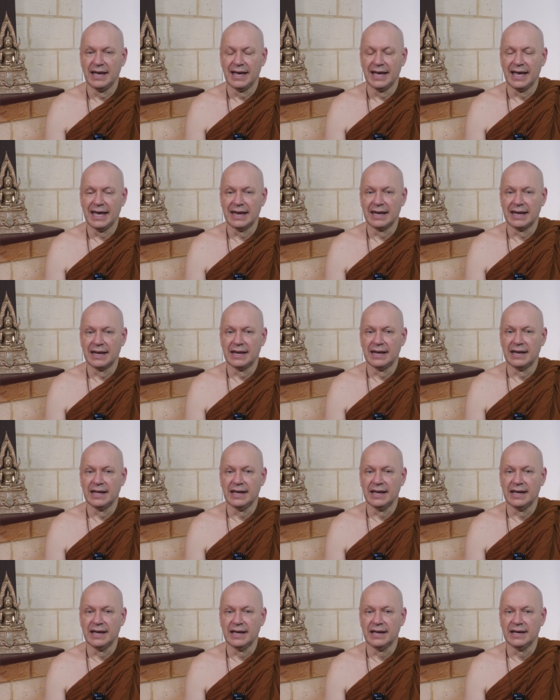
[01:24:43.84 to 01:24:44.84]
And
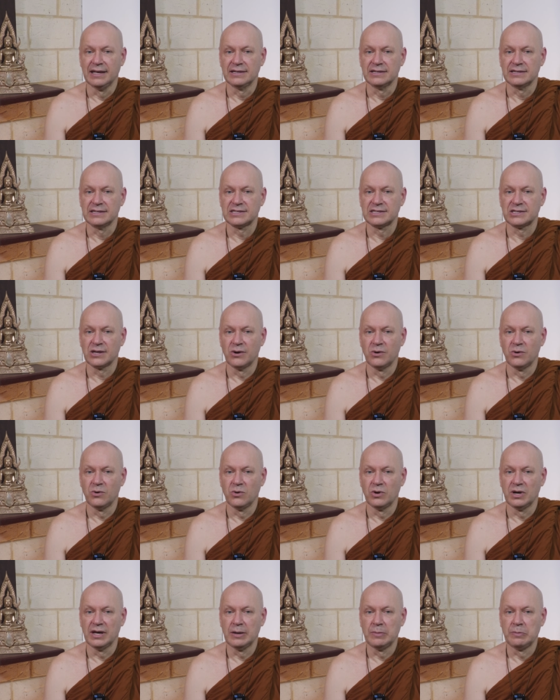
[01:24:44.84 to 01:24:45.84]
uh,
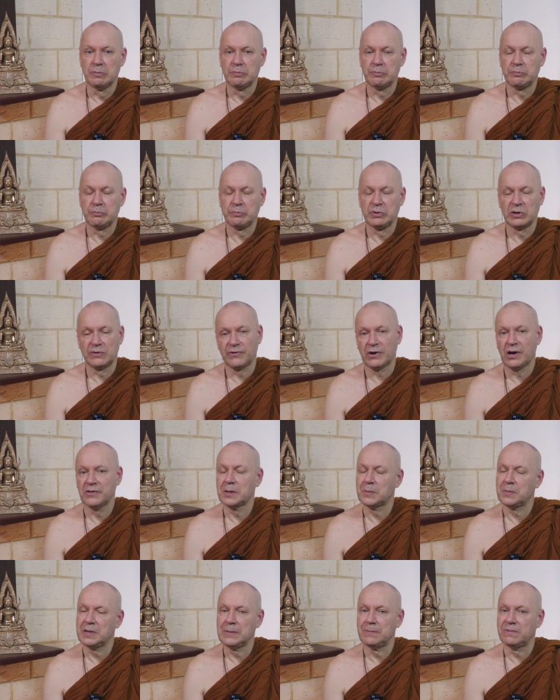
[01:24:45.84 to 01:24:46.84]
so, uh, but for
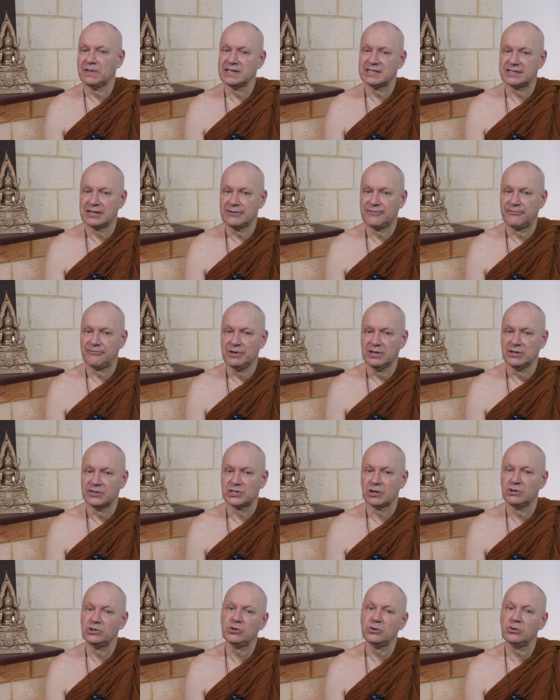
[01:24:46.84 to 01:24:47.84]
other people, it's different.
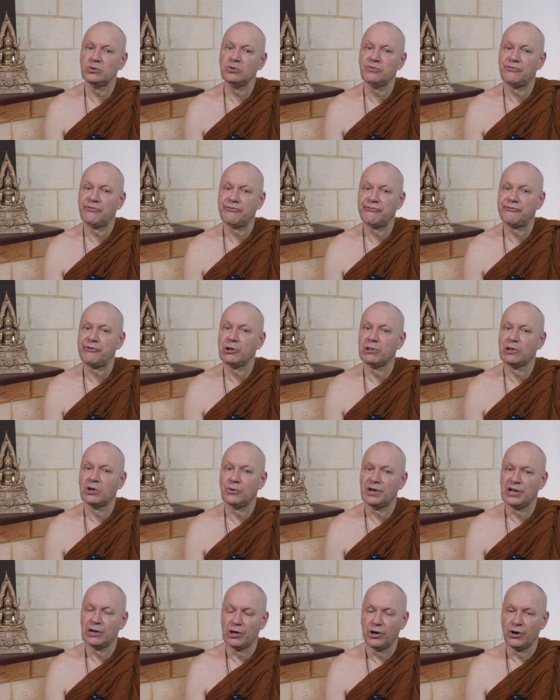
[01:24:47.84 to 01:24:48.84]
So you
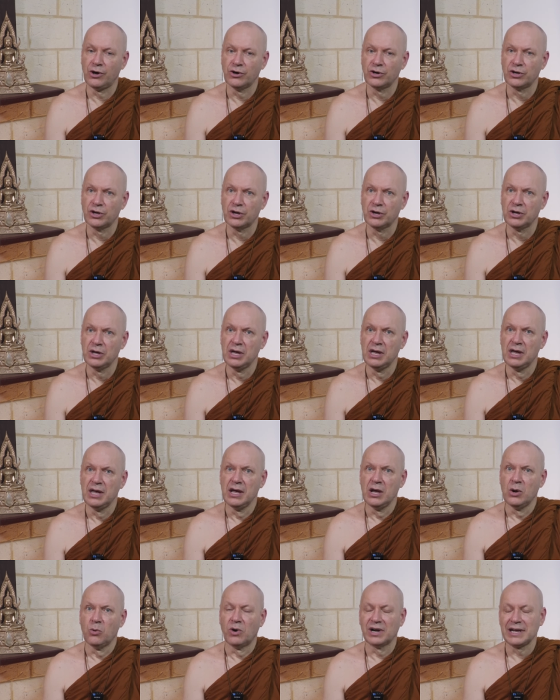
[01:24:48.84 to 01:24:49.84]
follow along. Yeah?
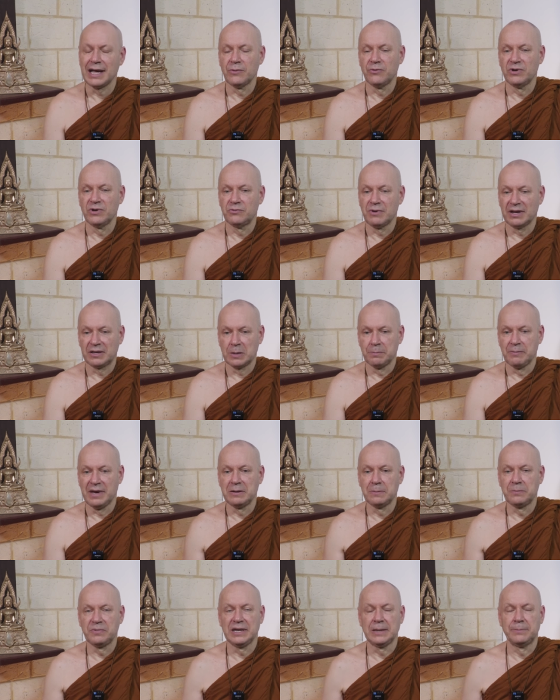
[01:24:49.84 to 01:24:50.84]
What I would
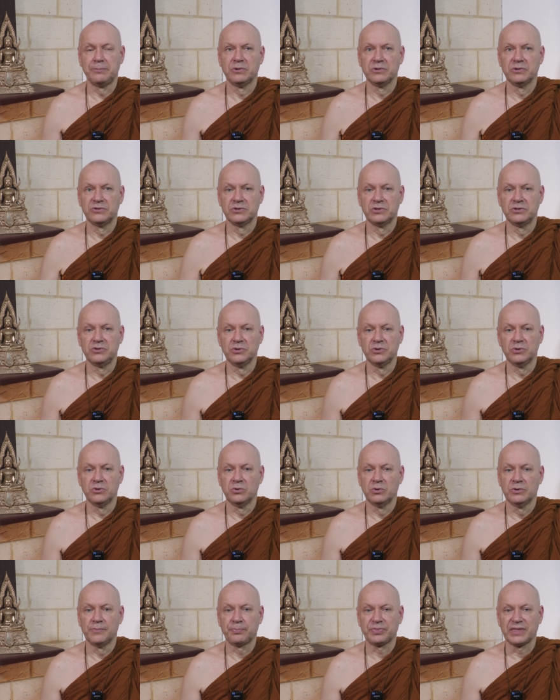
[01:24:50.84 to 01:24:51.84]
recommend people to
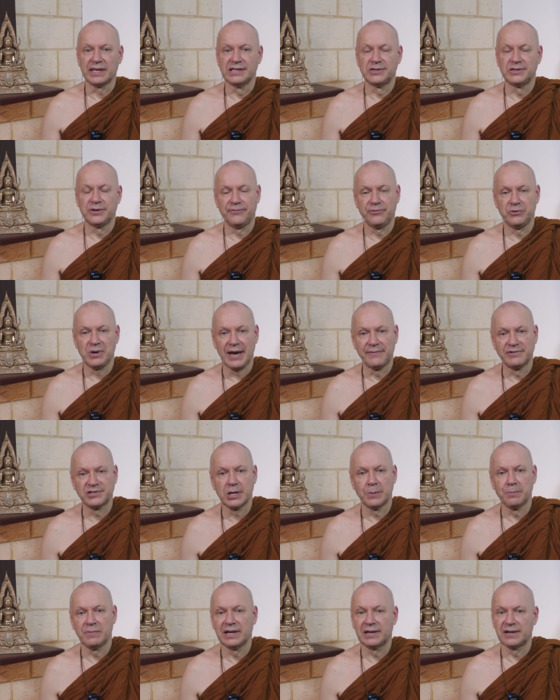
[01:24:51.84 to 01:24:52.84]
do is, if you have
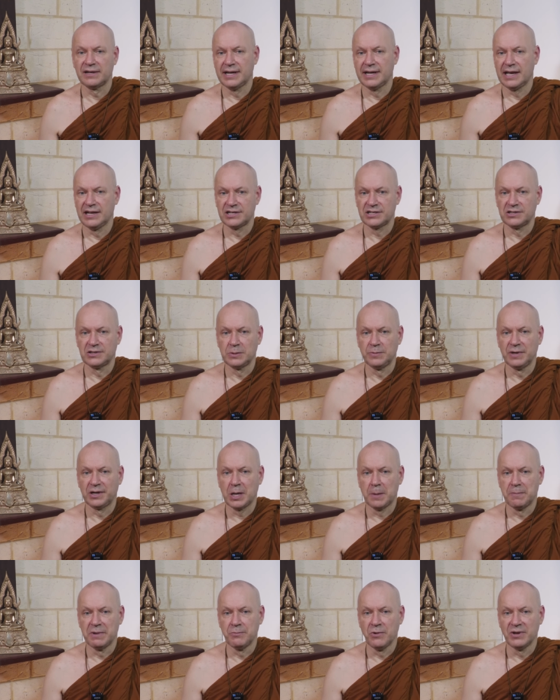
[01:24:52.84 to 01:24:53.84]
some inclination to
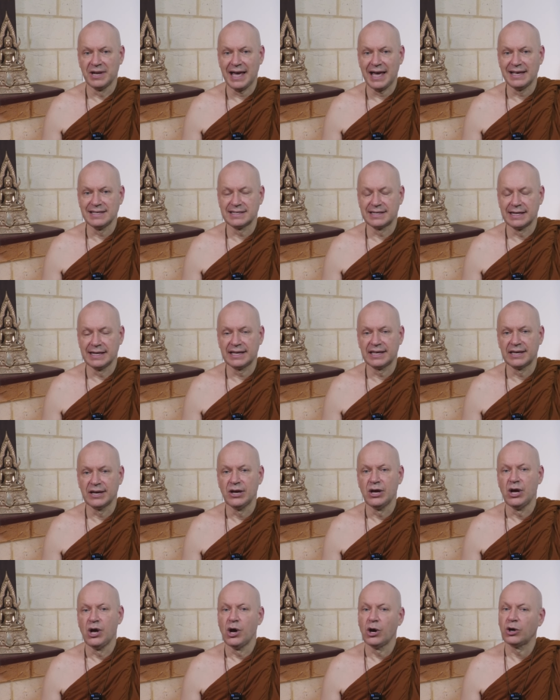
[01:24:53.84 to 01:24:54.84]
become a monastic,
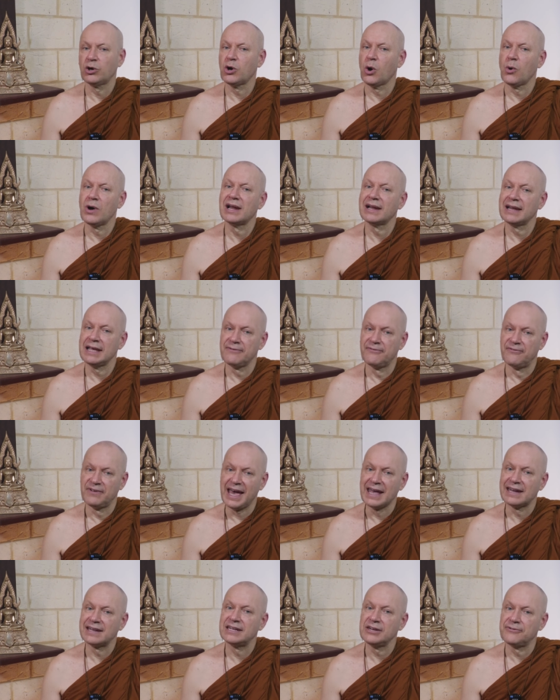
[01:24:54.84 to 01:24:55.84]
go and live
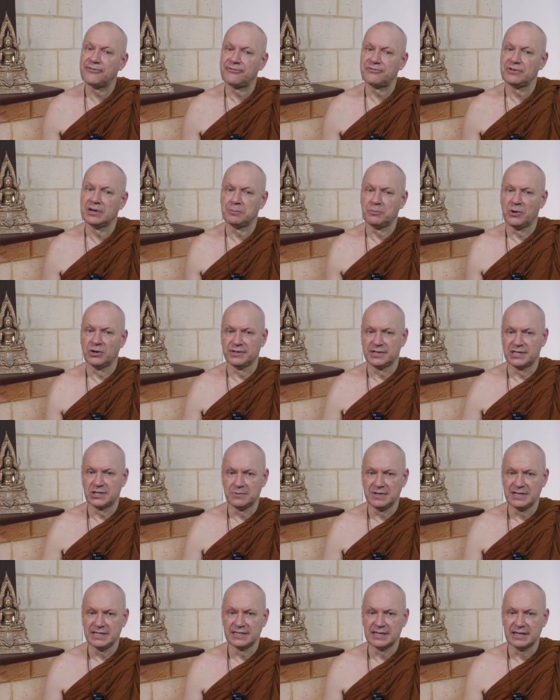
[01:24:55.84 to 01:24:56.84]
at different
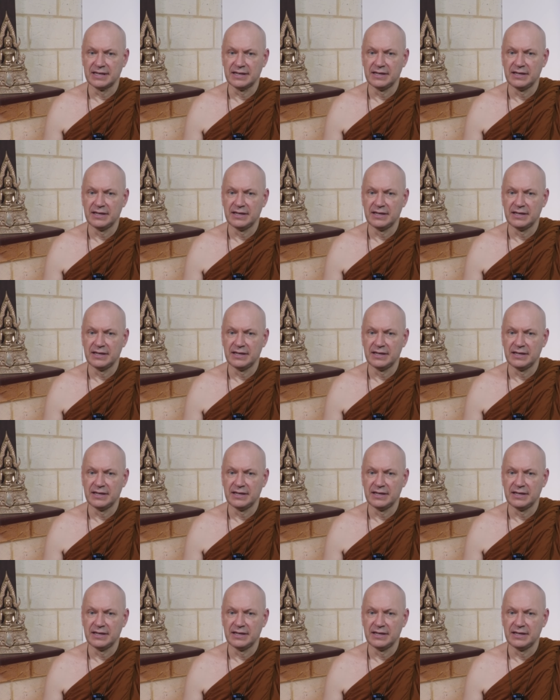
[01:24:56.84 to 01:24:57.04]
monasteries.